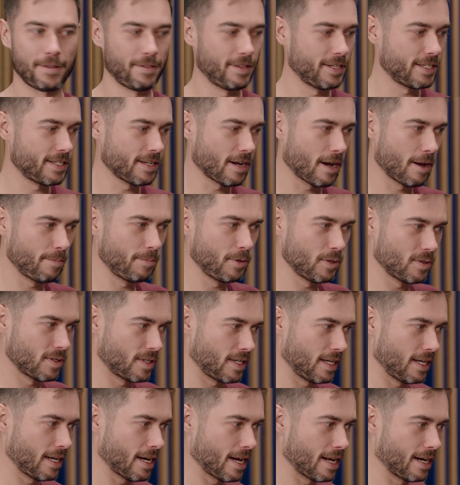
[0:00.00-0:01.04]
this time
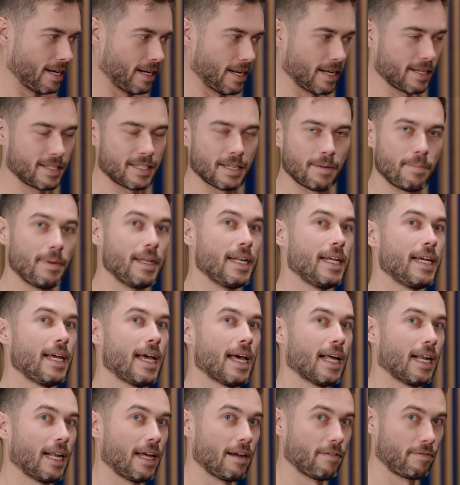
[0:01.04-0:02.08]
using an Alexa Mini LF.